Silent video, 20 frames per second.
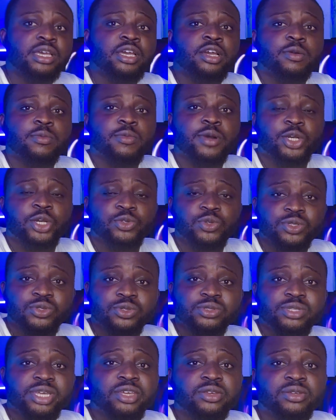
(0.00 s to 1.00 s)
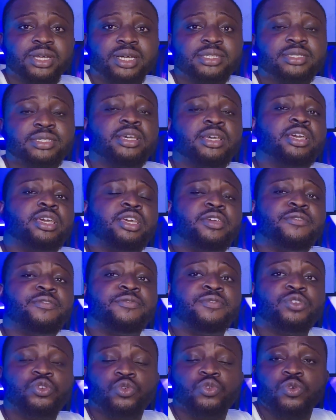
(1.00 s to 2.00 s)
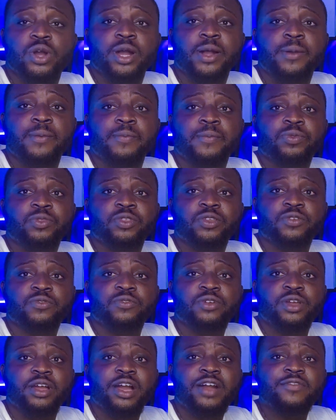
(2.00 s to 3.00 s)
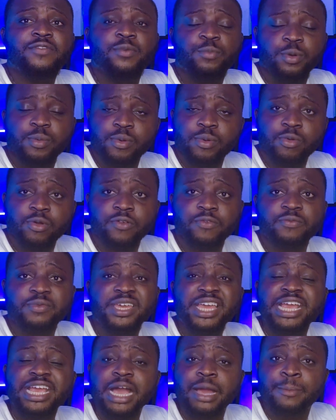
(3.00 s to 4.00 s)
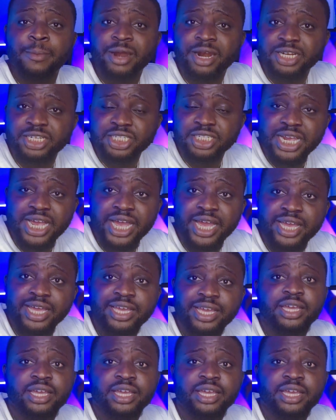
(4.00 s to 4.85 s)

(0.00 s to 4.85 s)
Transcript: But I just want to tell you that if you have a problem of being camera shy,